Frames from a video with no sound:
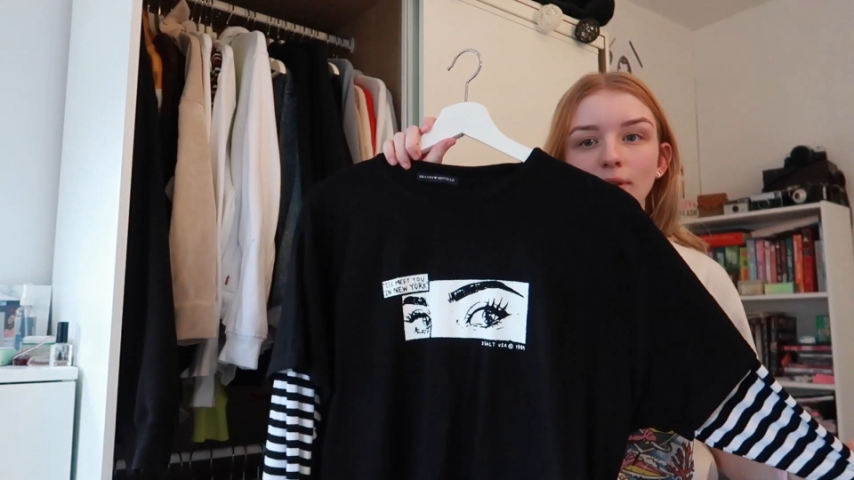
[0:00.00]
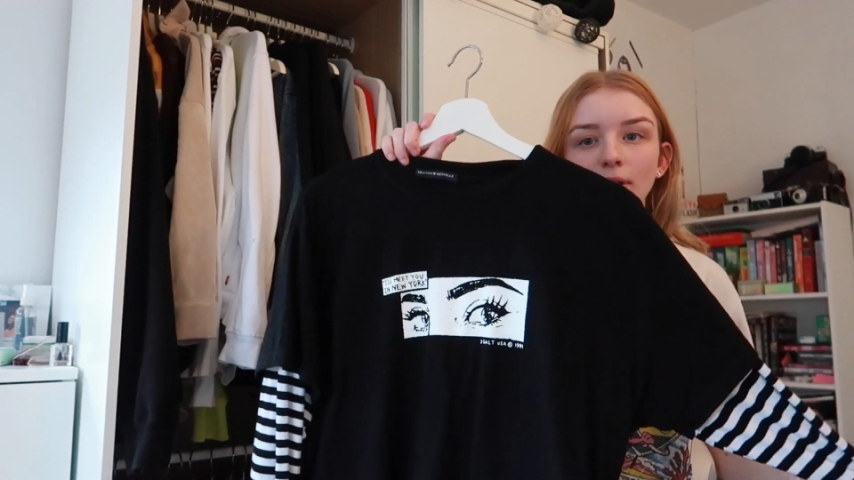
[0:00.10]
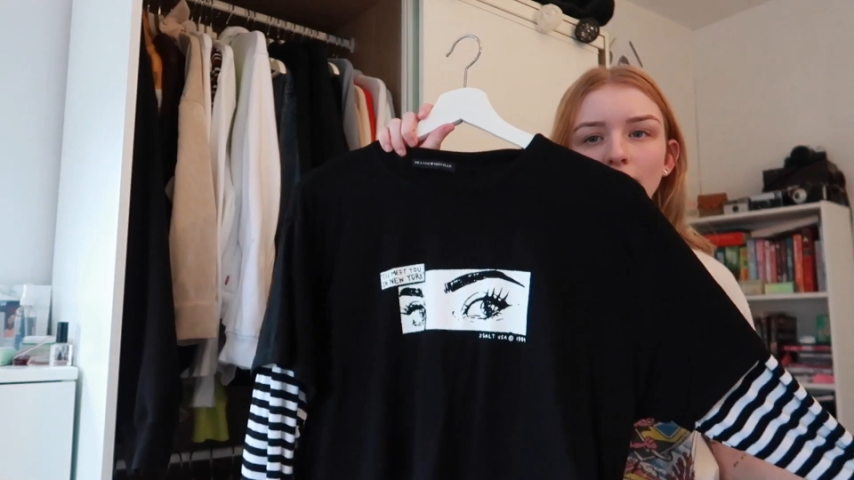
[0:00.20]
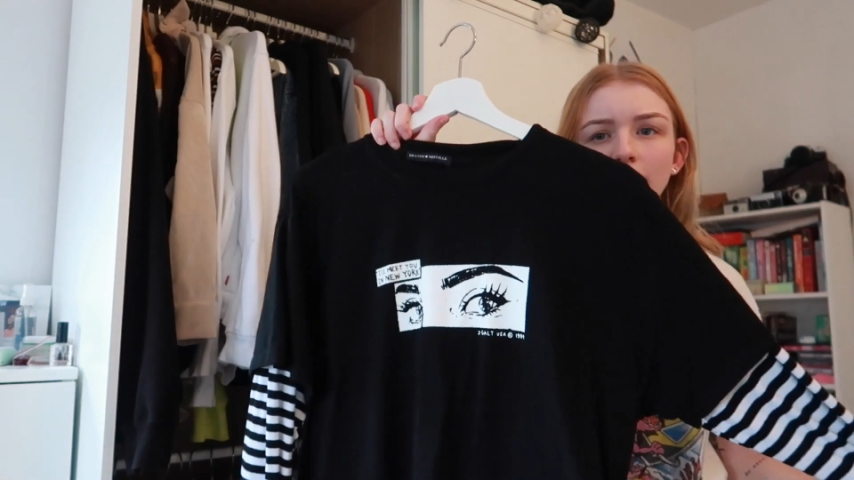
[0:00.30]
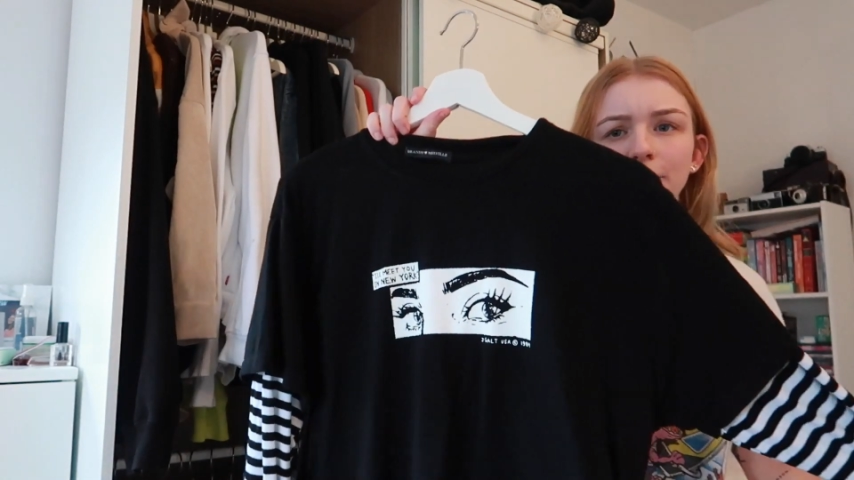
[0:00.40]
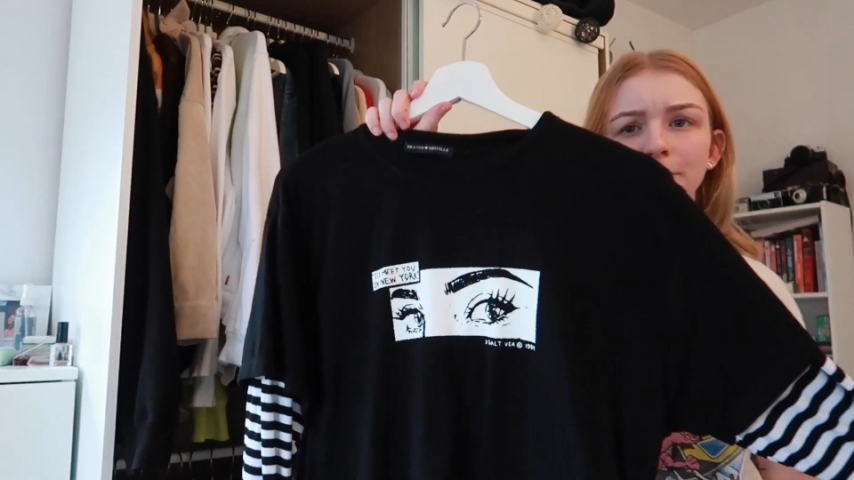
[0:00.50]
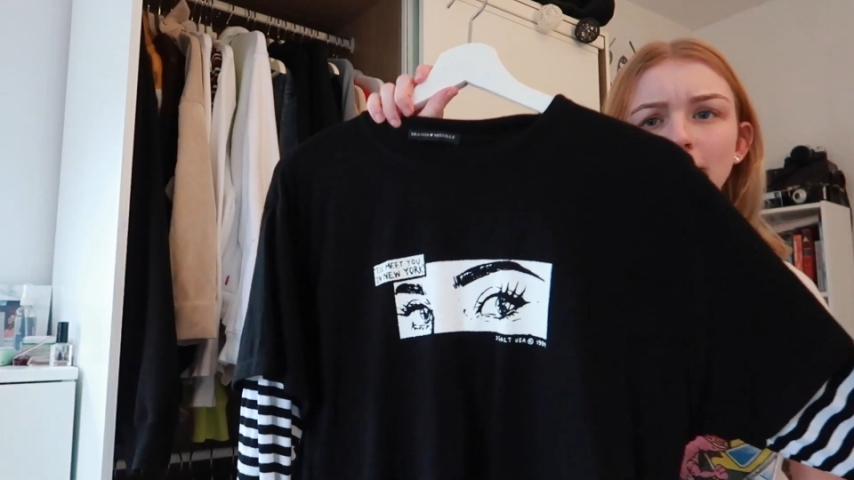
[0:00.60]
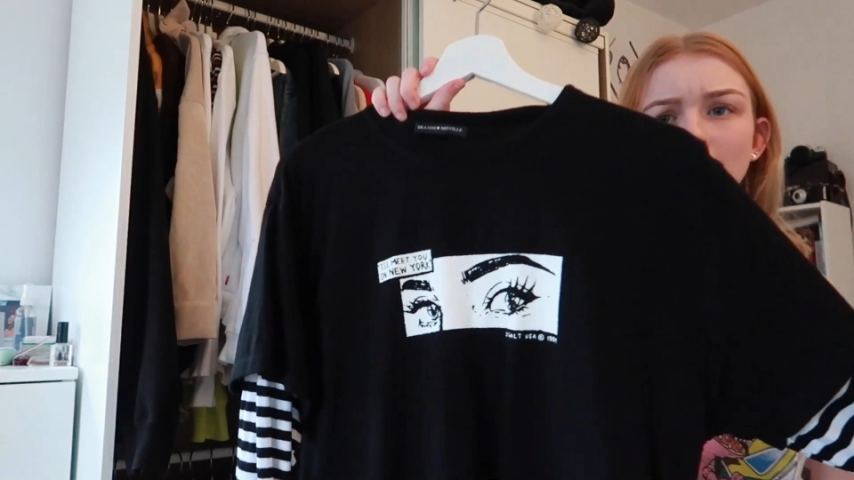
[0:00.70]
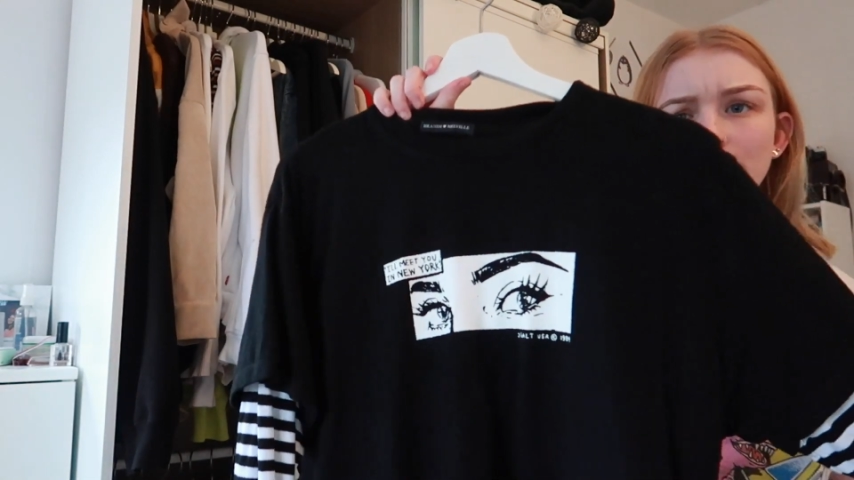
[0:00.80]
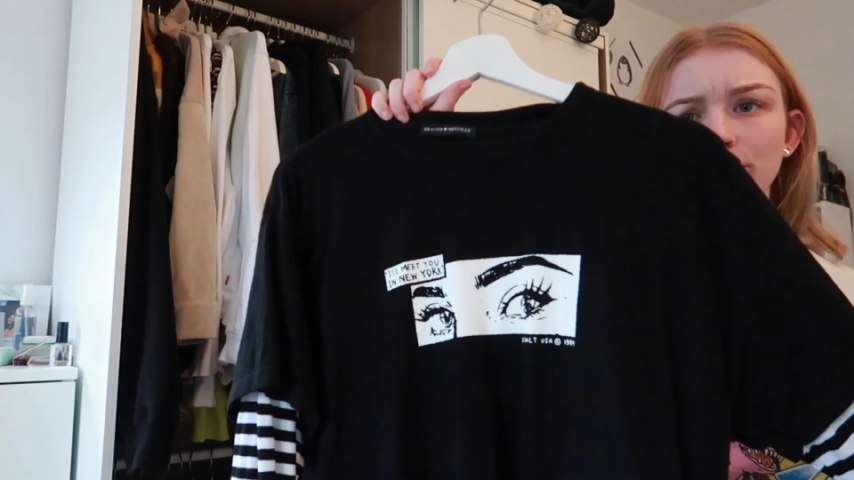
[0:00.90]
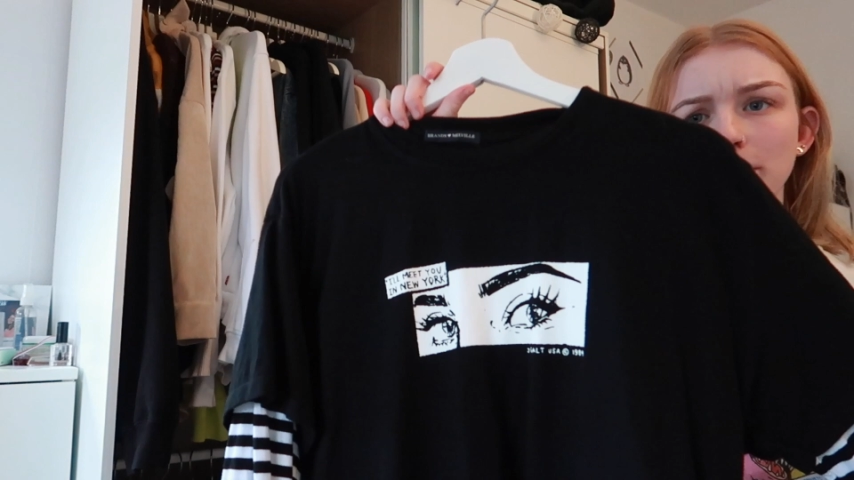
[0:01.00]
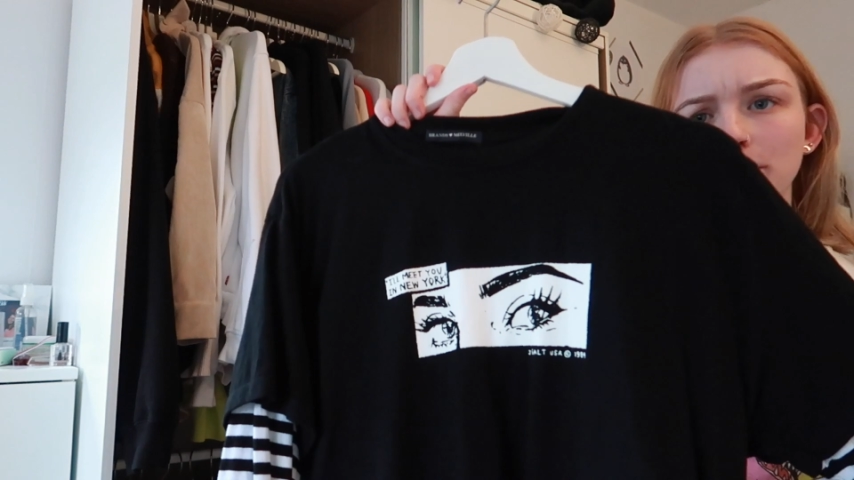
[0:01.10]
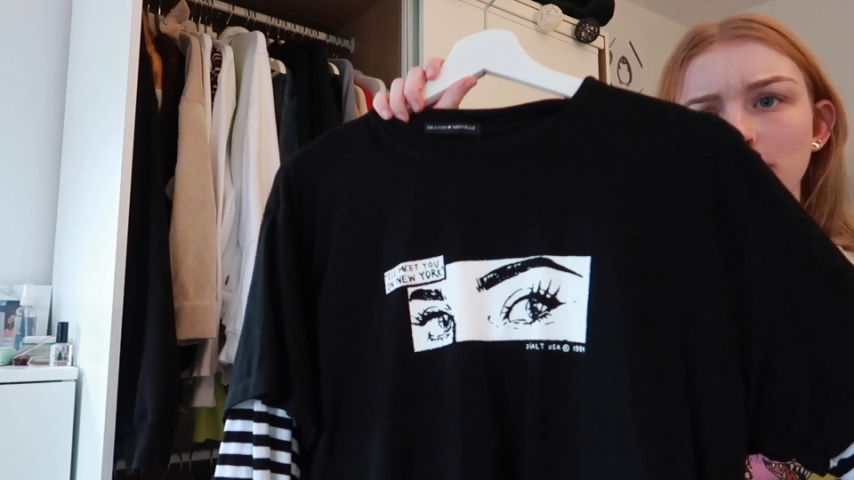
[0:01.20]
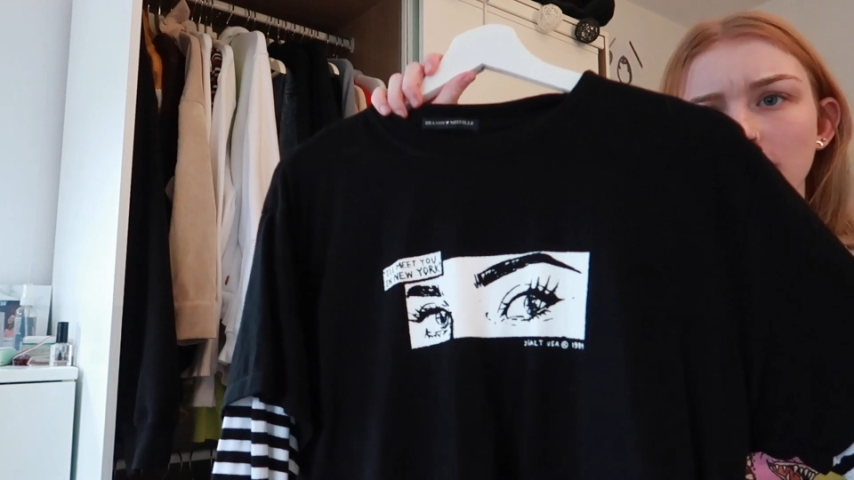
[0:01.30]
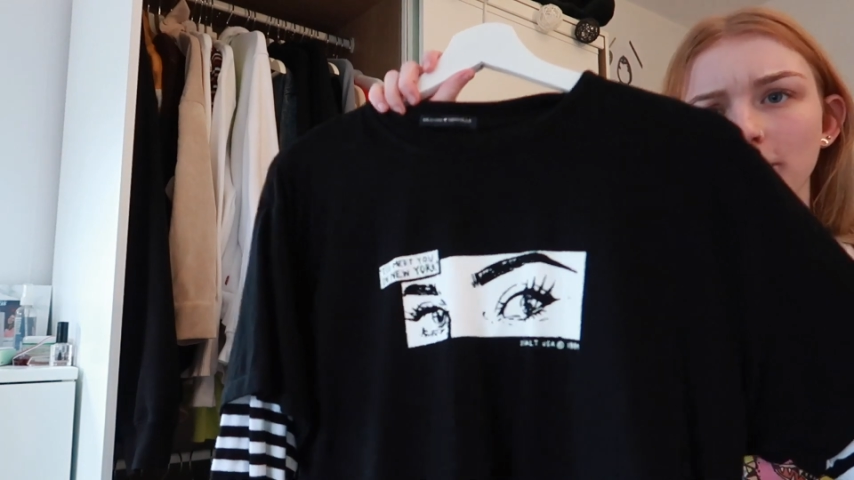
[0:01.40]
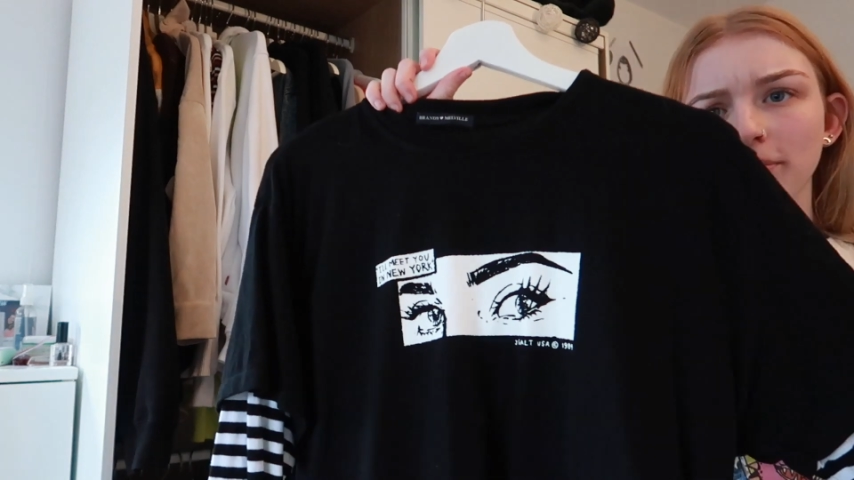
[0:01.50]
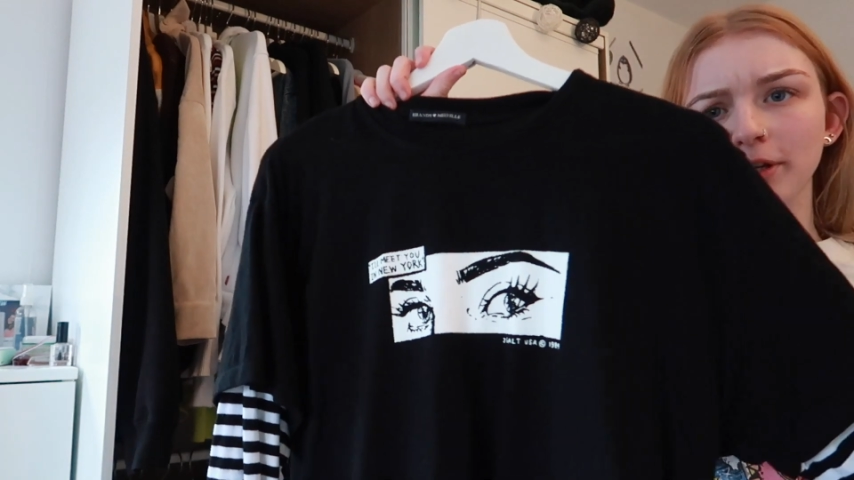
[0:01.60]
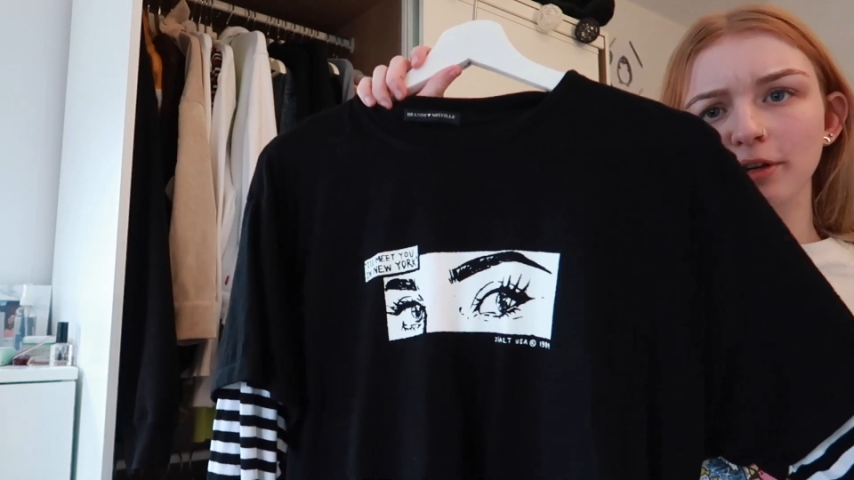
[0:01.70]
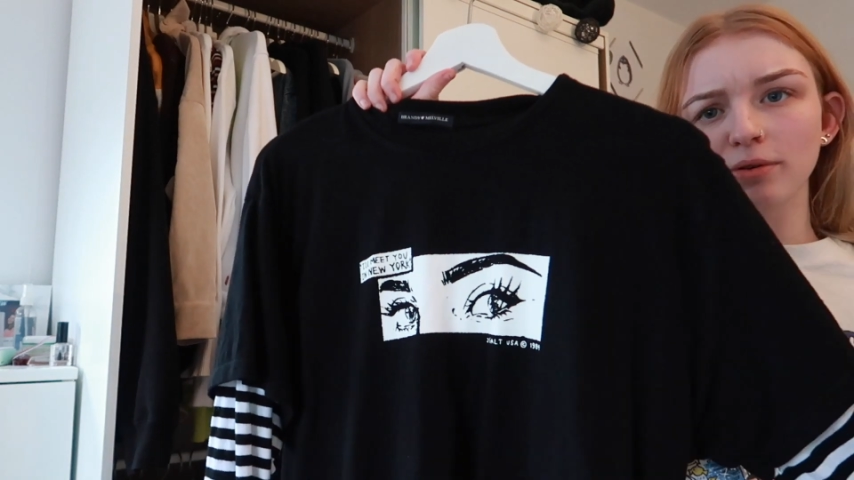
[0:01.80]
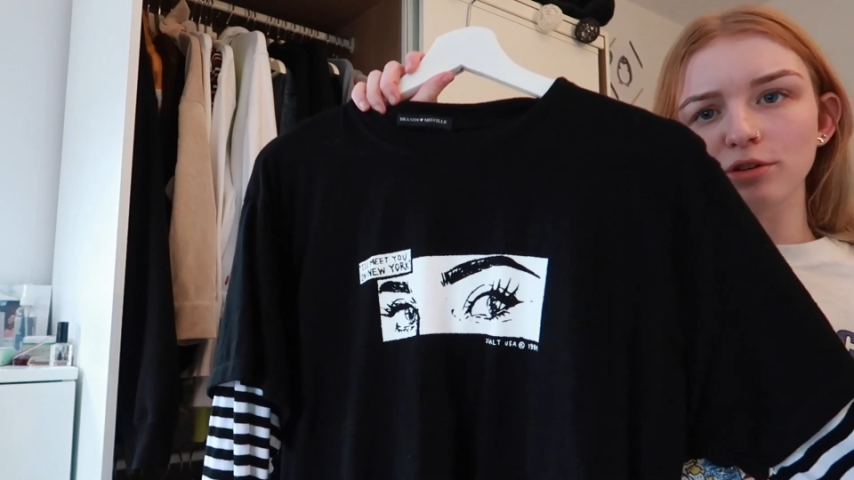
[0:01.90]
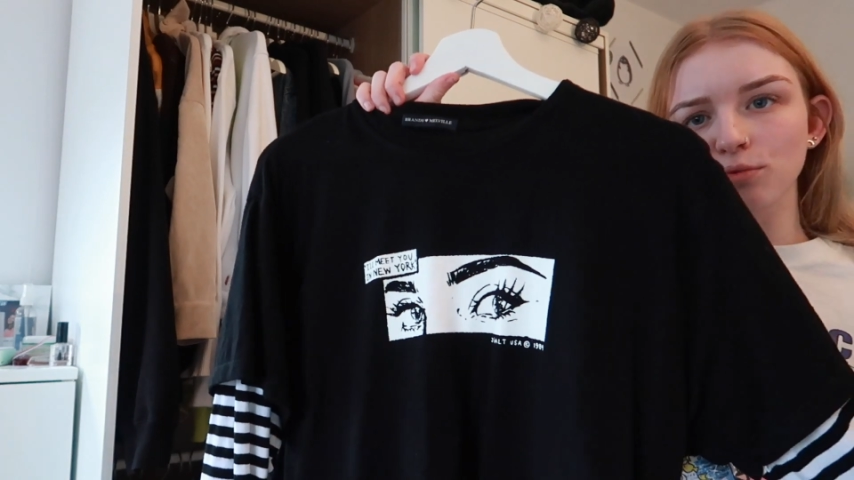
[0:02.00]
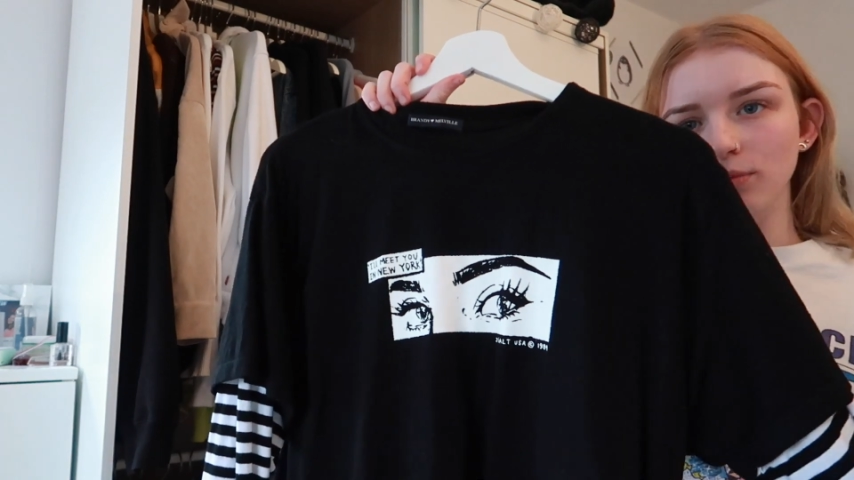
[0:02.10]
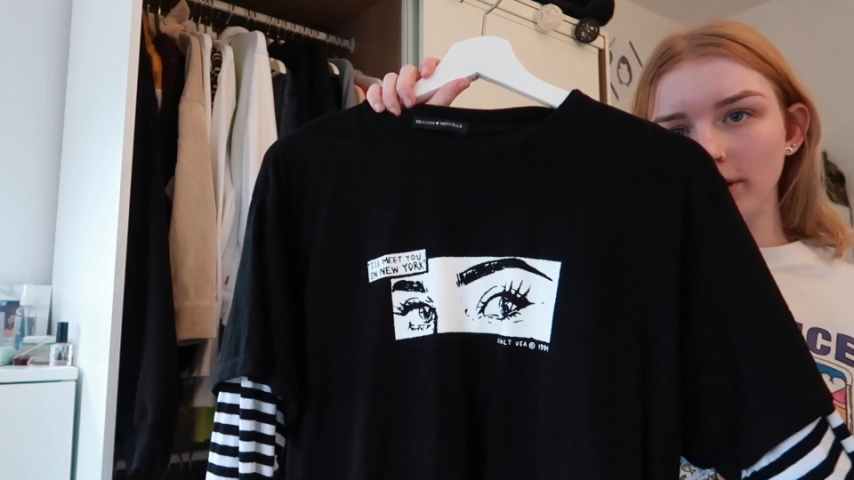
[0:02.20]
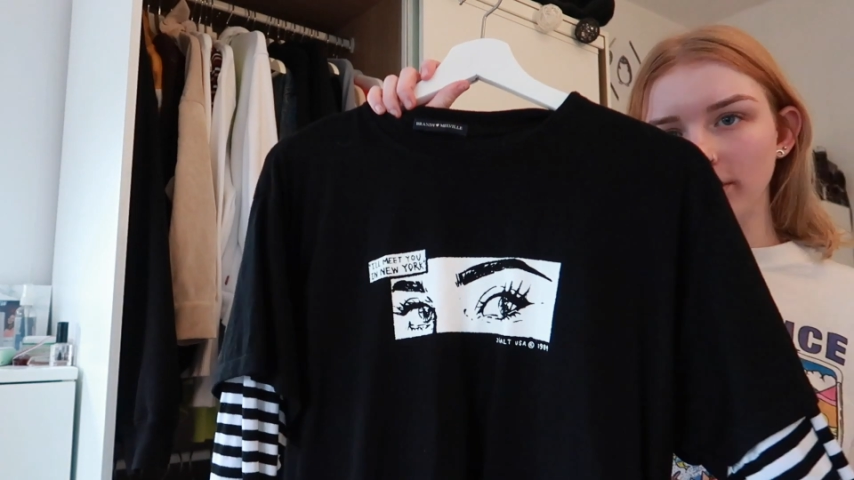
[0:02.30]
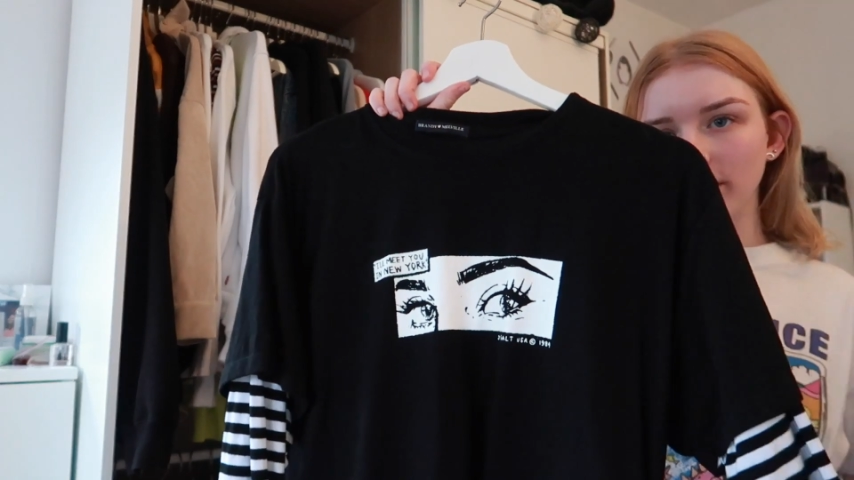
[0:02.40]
that a lot of people probably know as well.